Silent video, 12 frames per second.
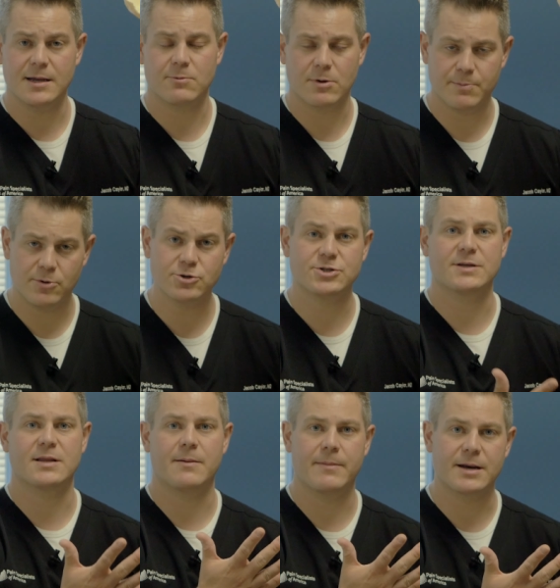and we're pushing
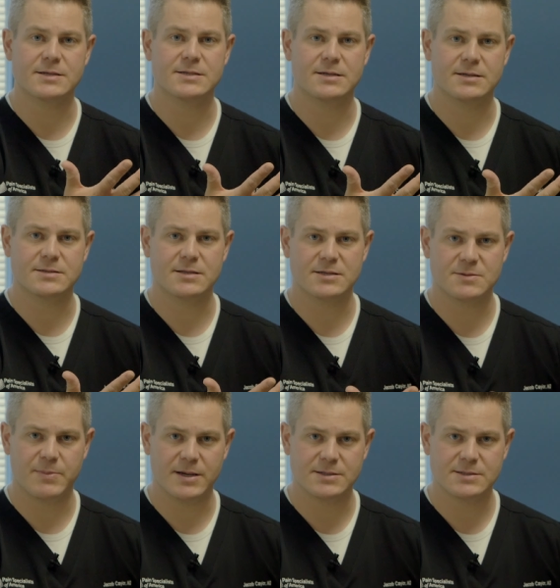that medicine into the
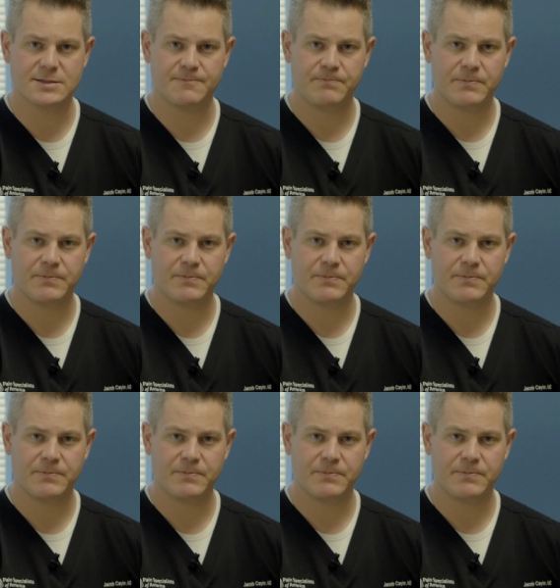space.